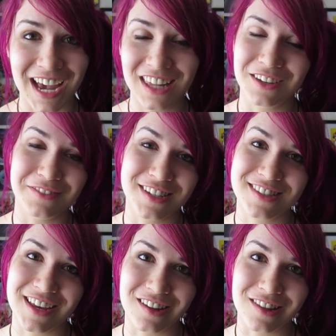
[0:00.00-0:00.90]
I love the
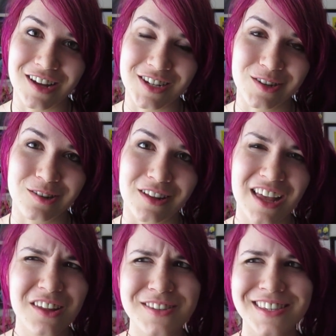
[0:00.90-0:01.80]
psychological. I
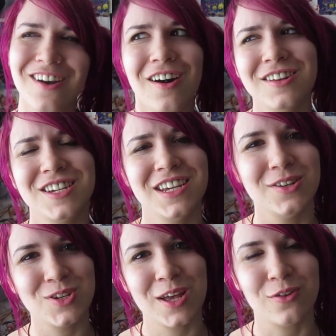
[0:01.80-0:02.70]
love psychology
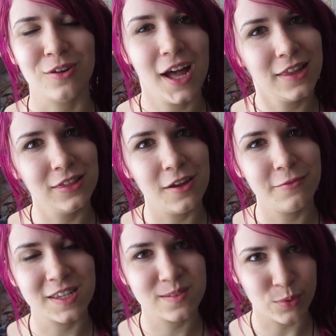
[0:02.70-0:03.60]
in general. I love
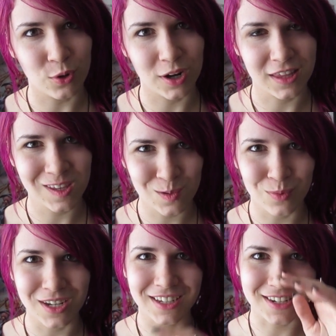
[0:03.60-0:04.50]
exploring the
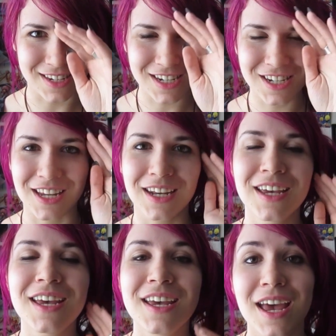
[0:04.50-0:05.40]
human condition
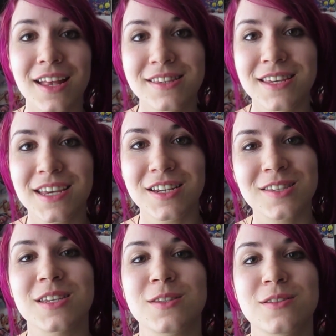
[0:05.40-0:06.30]
and seeing
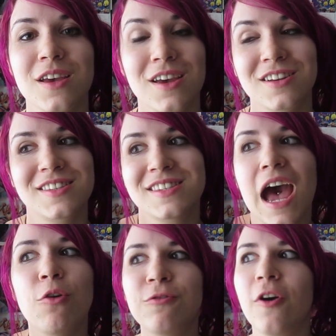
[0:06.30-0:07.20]
just as just
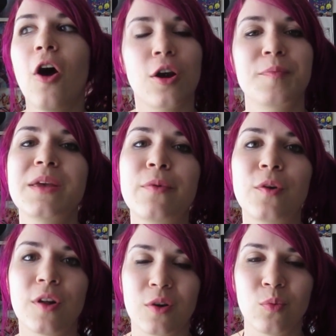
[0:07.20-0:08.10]
how far
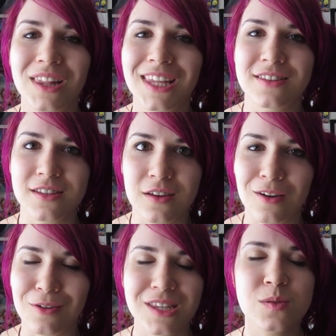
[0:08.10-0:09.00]
people are willing to
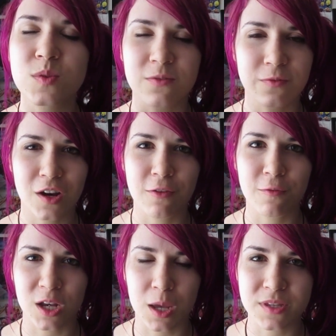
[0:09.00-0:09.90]
go. This was a very
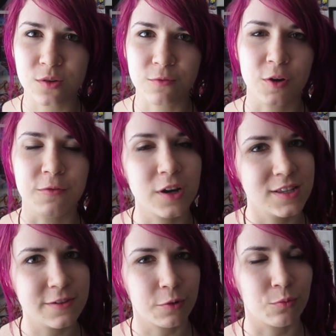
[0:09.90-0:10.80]
fun episode for a very
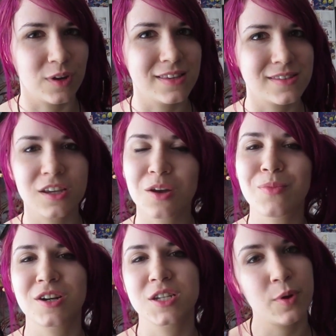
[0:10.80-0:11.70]
different reason
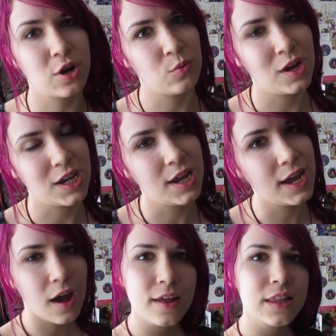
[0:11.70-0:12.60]
compared to part 1 and I
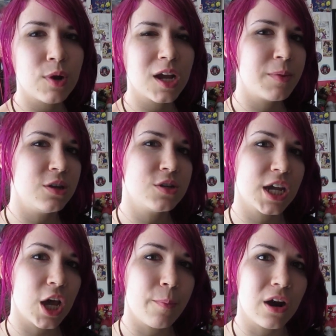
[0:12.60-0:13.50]
highly recommend you
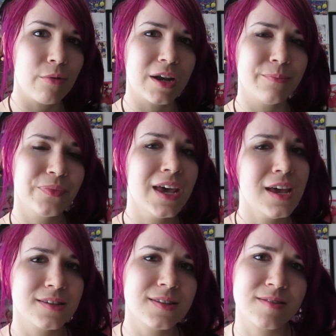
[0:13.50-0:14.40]
check out part 1
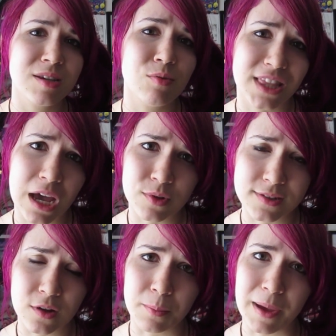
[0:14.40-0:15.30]
just to see what that
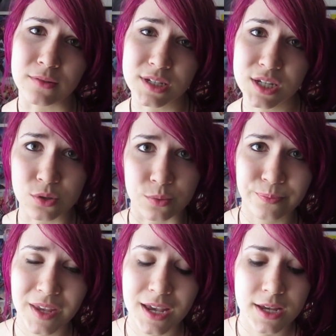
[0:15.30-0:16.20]
one's all about too.
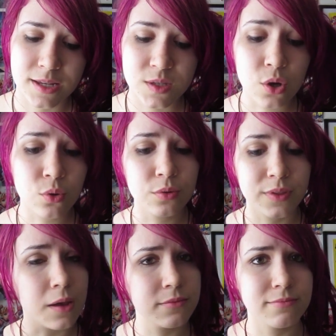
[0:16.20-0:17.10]
So
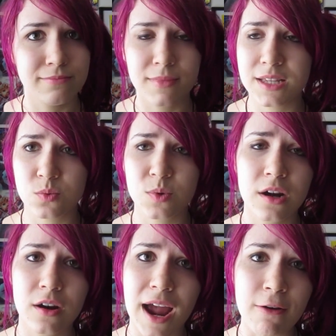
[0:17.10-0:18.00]
that means we
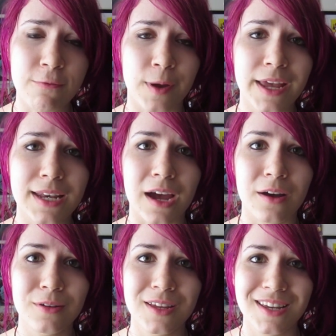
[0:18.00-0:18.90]
are halfway
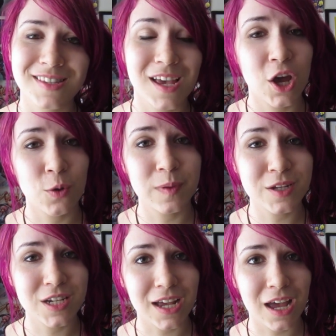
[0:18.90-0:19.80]
now. So I hope you
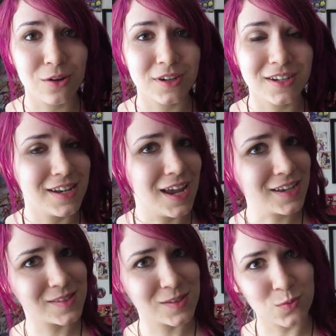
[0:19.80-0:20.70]
check out
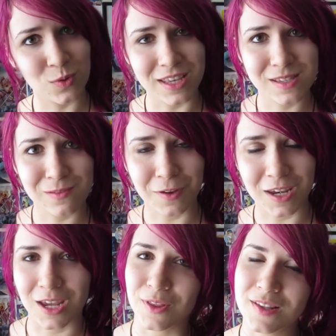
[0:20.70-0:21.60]
next week's
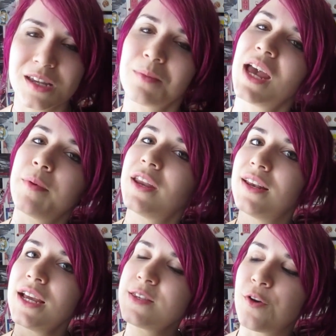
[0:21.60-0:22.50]
video that's going to be happening
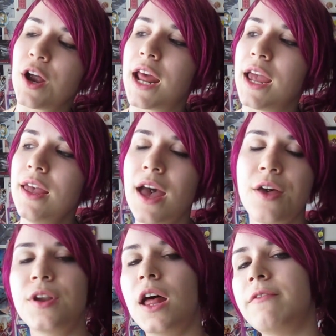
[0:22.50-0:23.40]
next Friday
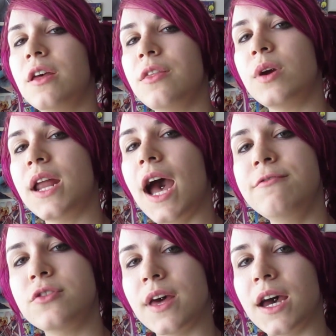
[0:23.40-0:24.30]
and then I'll have another one
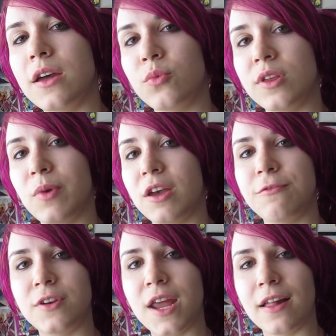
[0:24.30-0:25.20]
after that with my
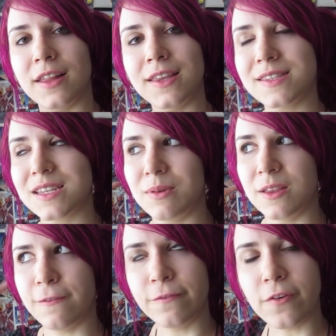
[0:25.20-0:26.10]
finale that's going to
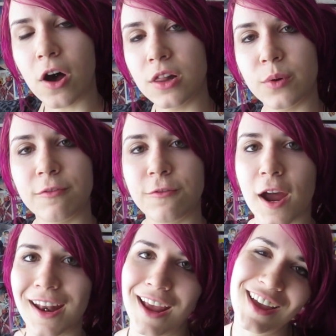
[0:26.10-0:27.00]
be the following
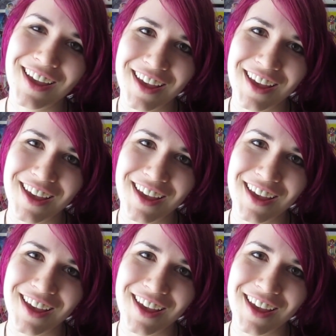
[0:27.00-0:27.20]
Friday.